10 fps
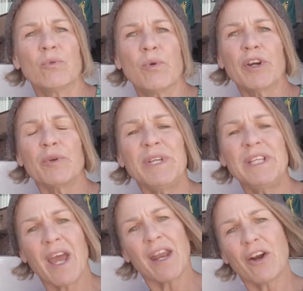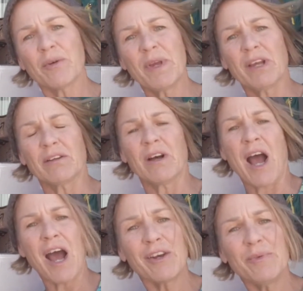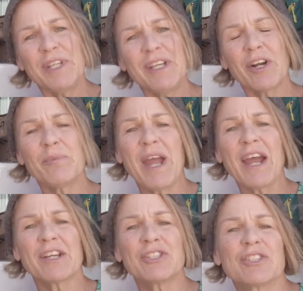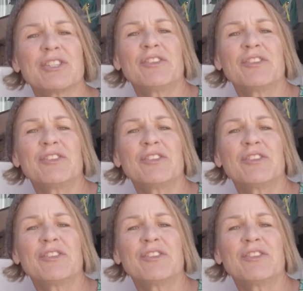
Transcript: Where do we get our mail? How do we get our packages?